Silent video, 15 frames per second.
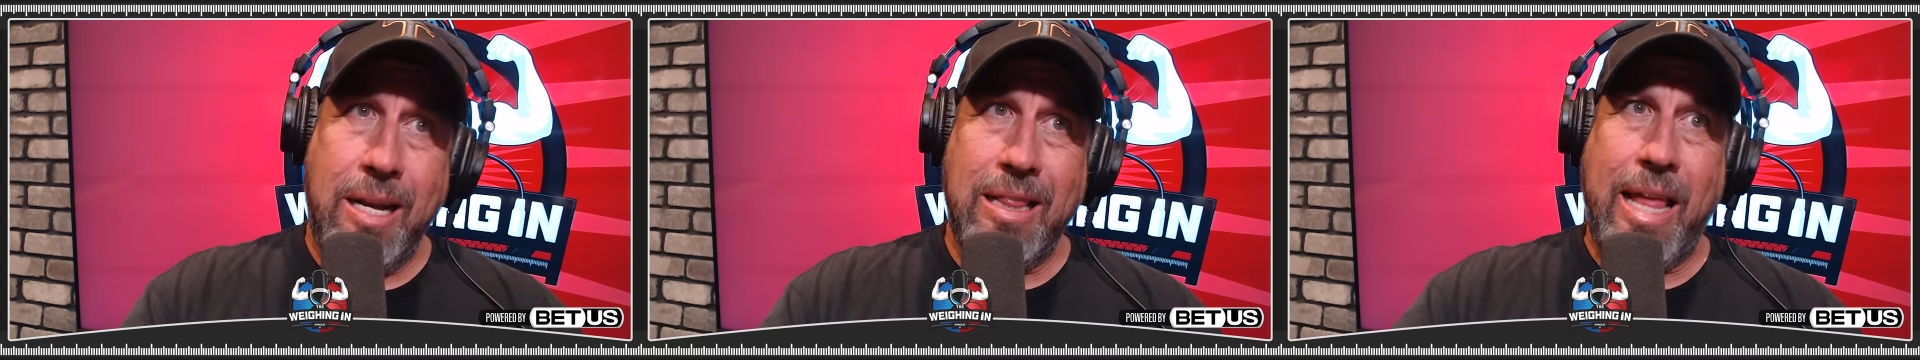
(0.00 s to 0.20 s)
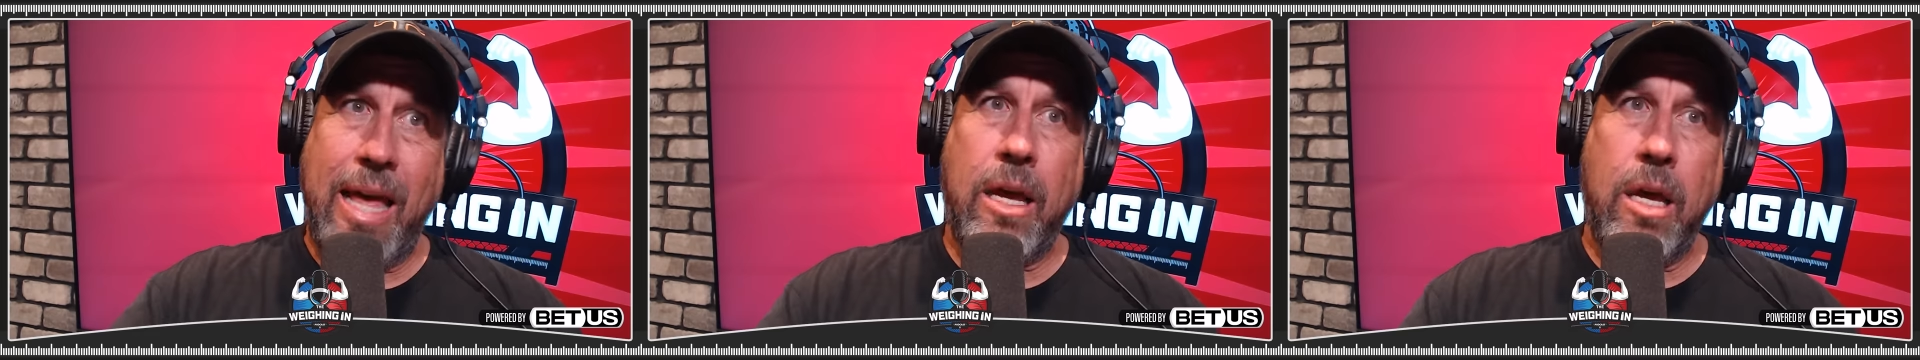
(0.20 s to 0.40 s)

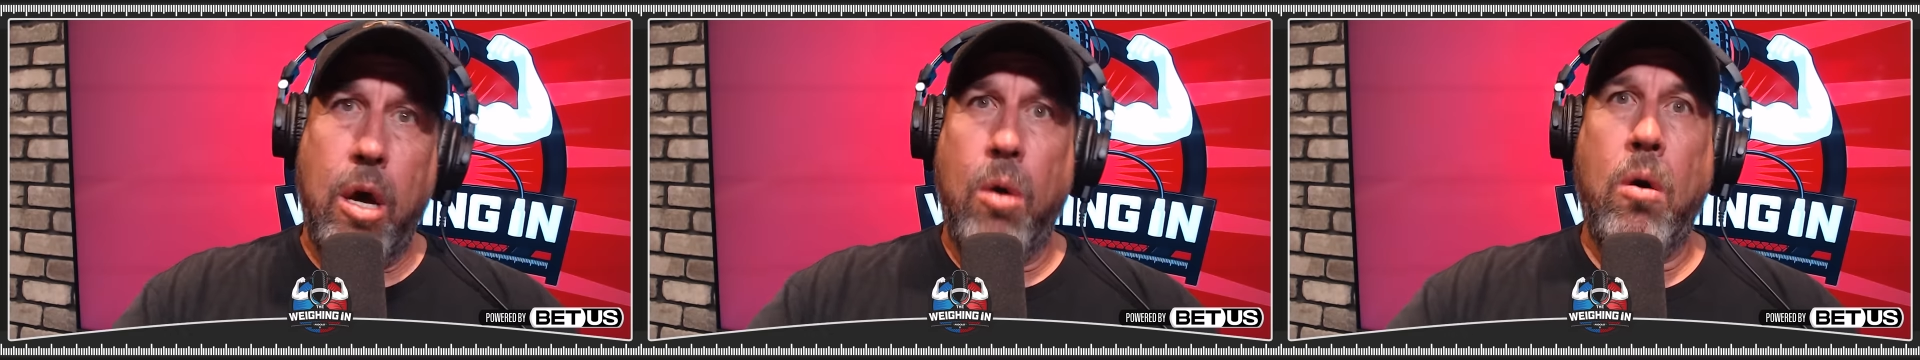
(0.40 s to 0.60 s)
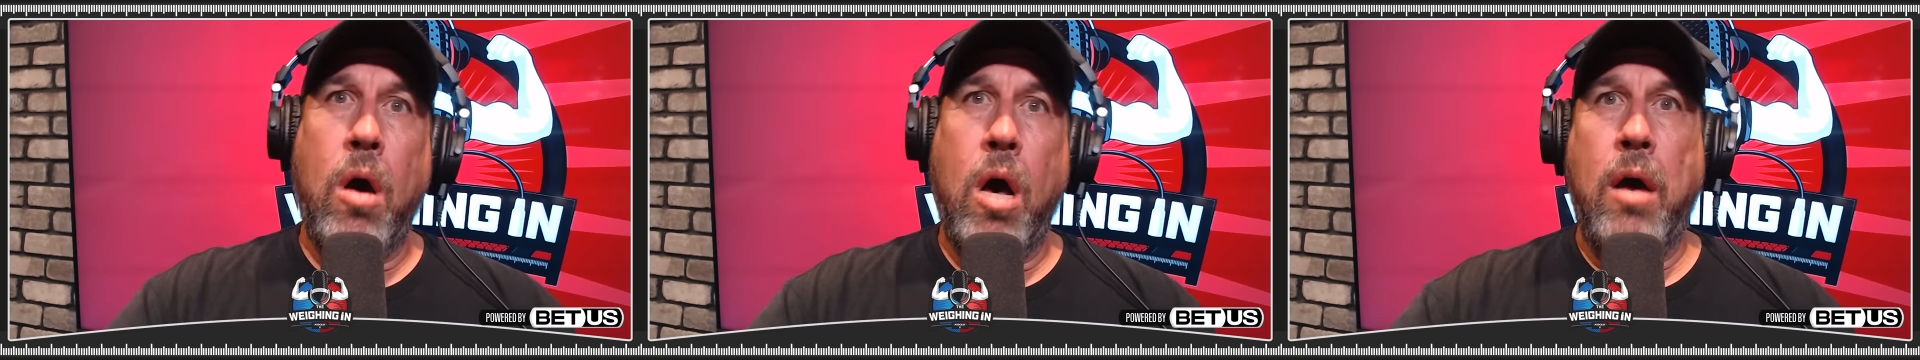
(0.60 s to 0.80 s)
to let
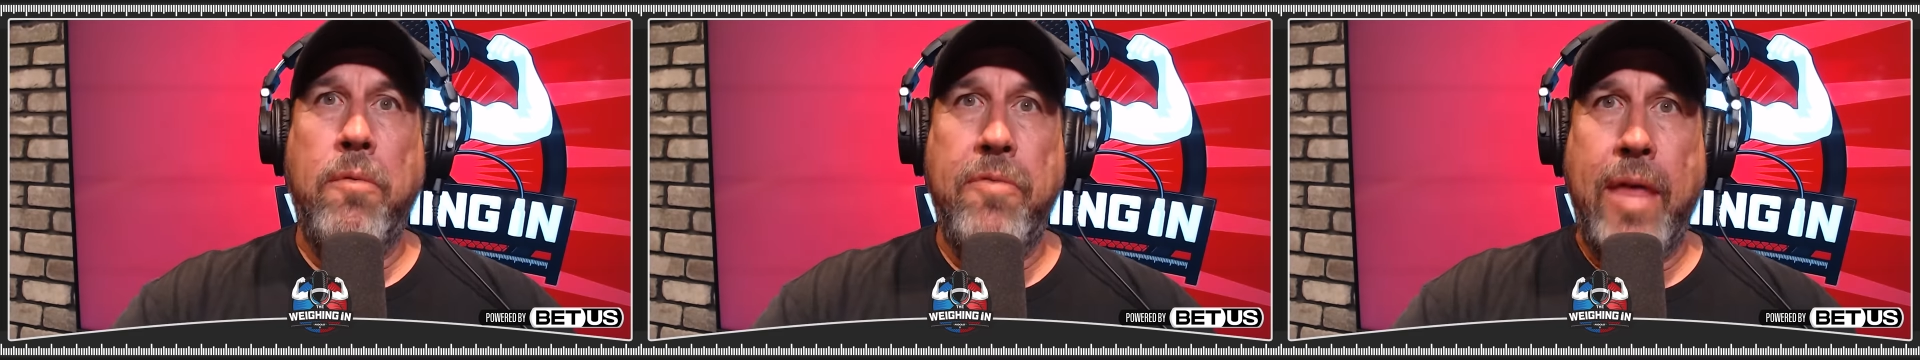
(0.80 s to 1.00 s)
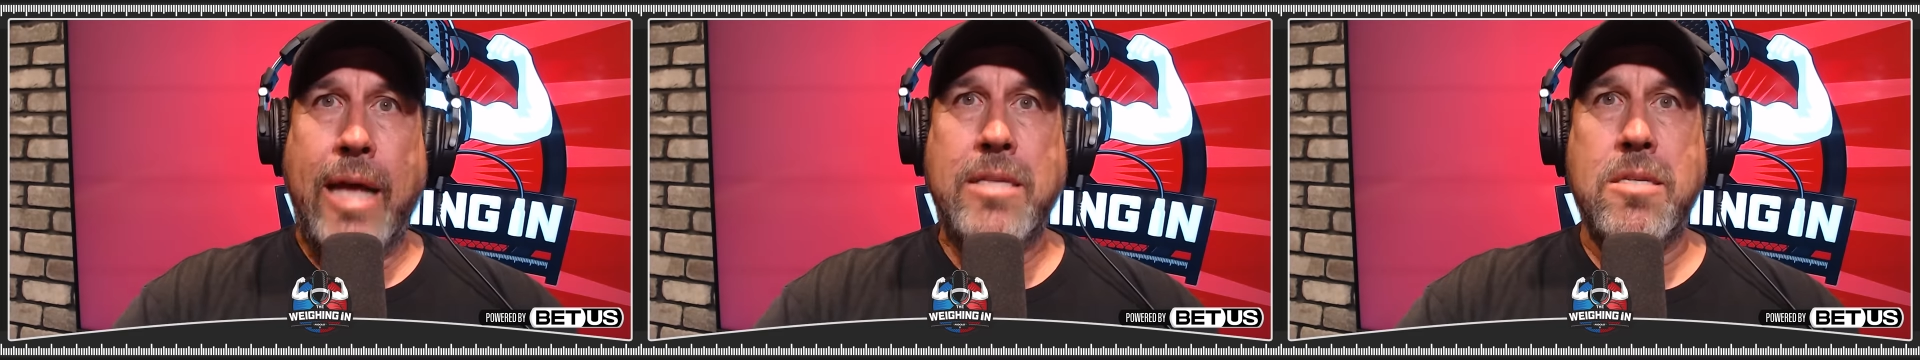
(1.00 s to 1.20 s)
go
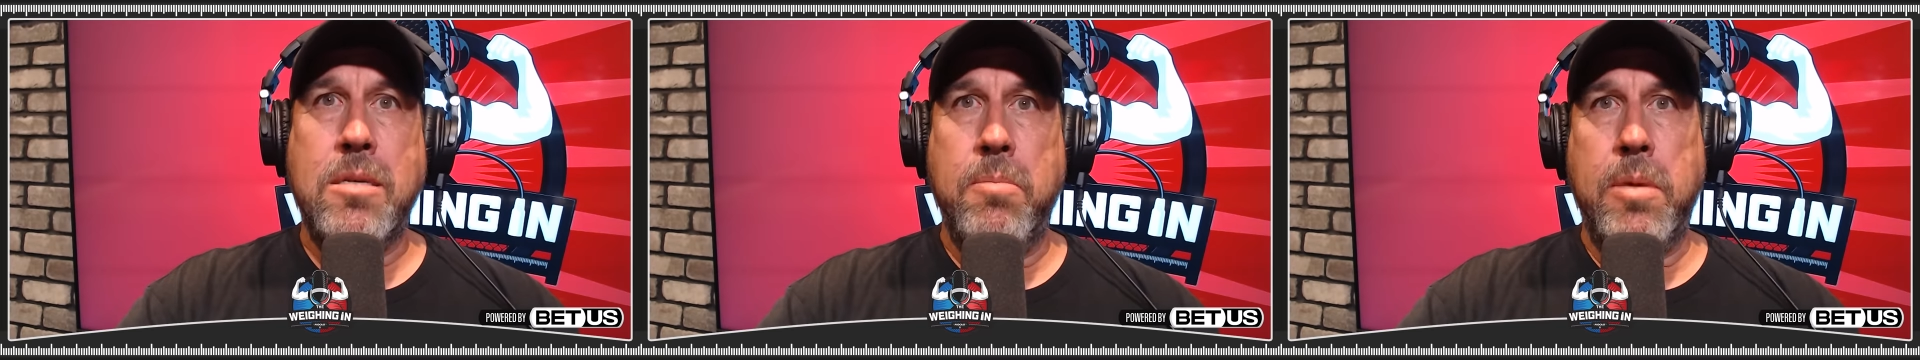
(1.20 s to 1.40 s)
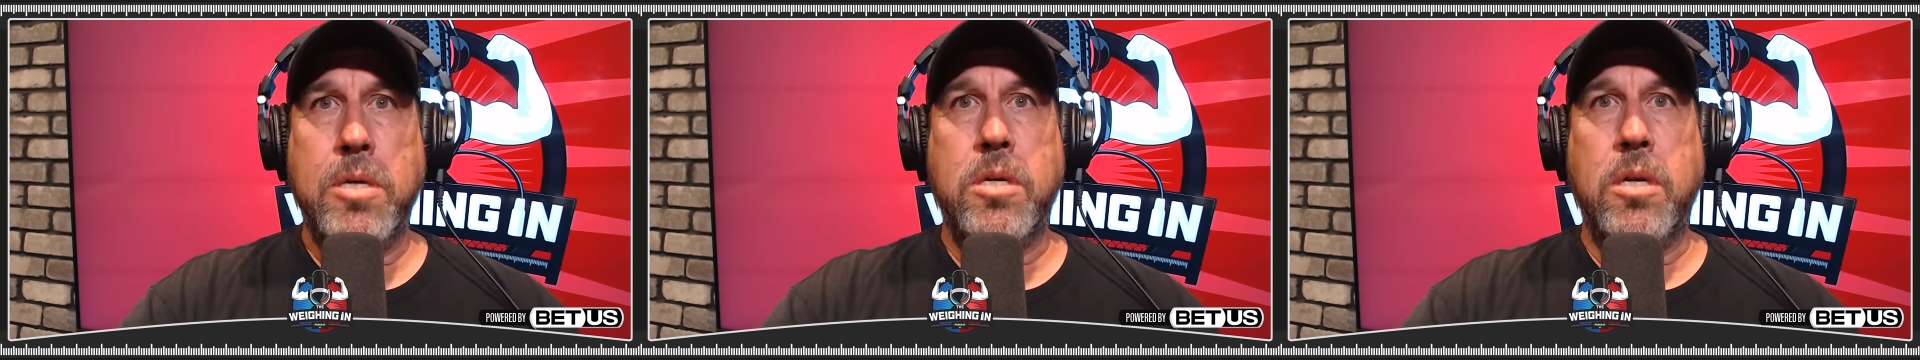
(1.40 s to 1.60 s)
of that
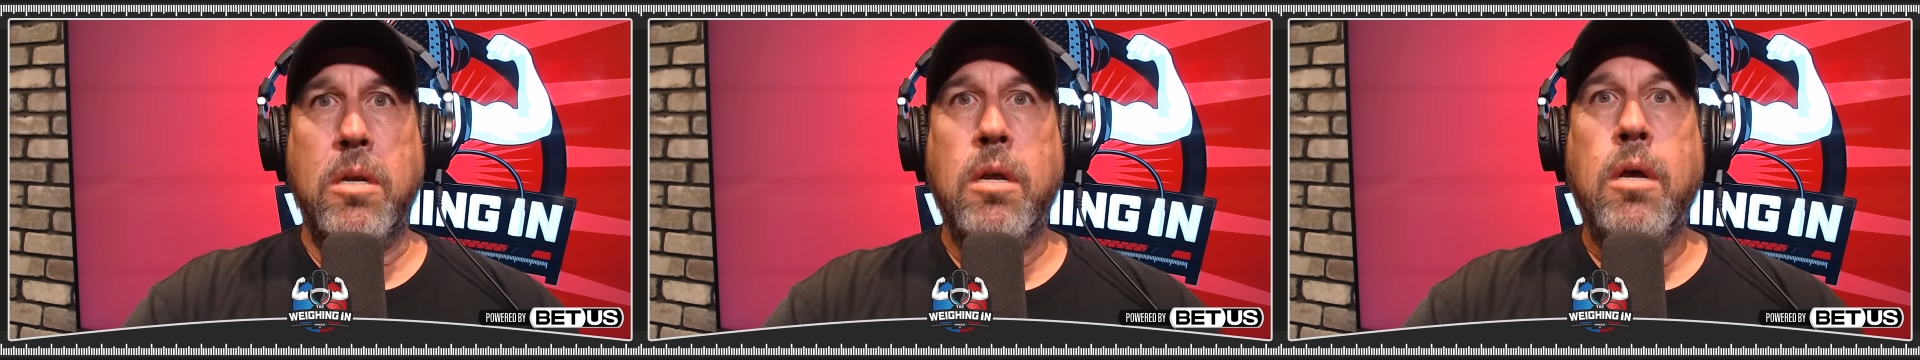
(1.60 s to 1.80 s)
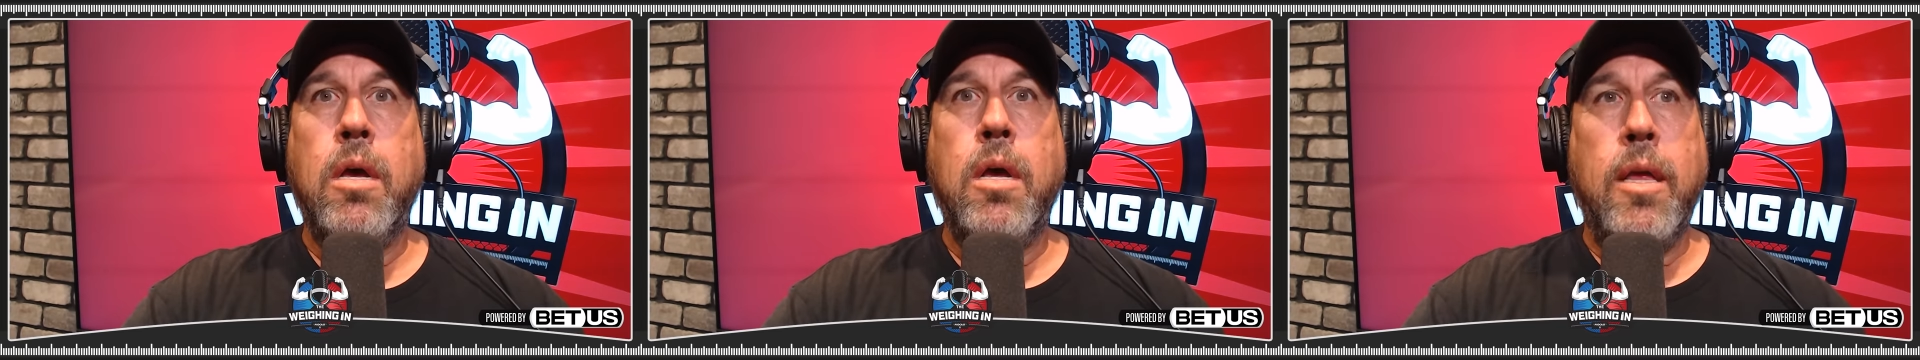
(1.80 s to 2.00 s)
submission.